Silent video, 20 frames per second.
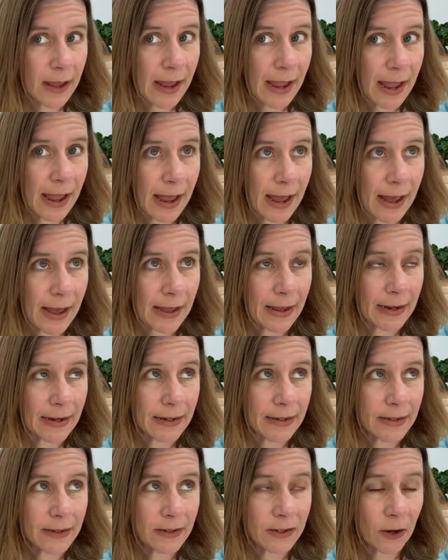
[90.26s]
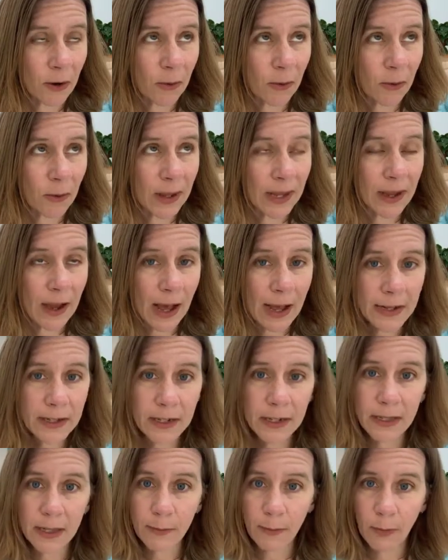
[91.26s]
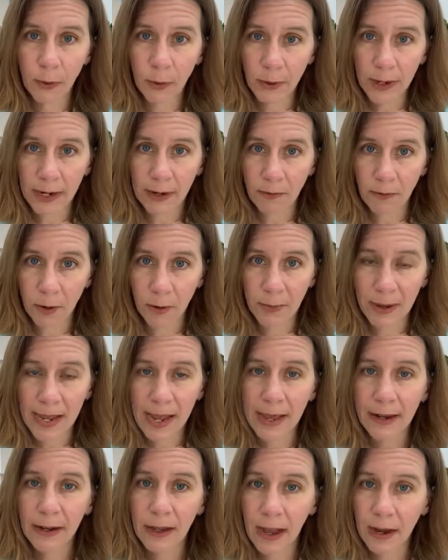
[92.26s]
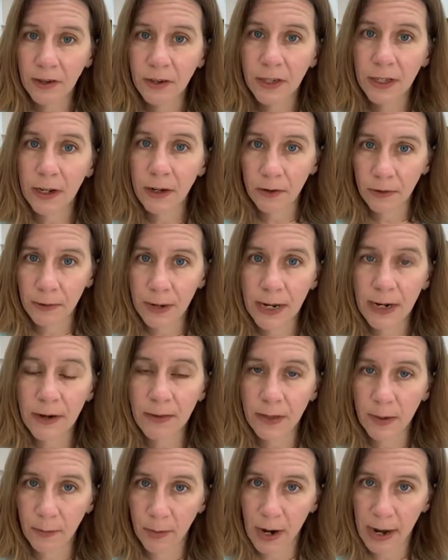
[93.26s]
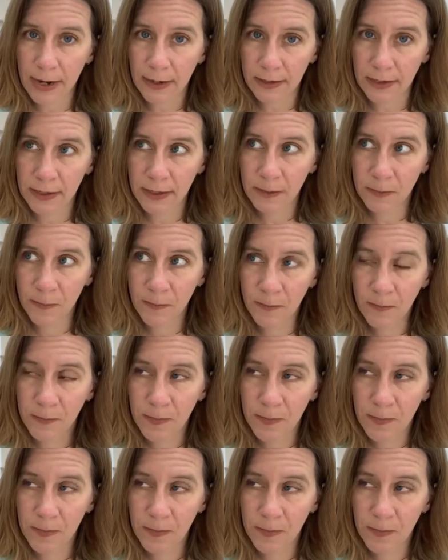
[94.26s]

And so we got to the point where we had actually agreed on the price.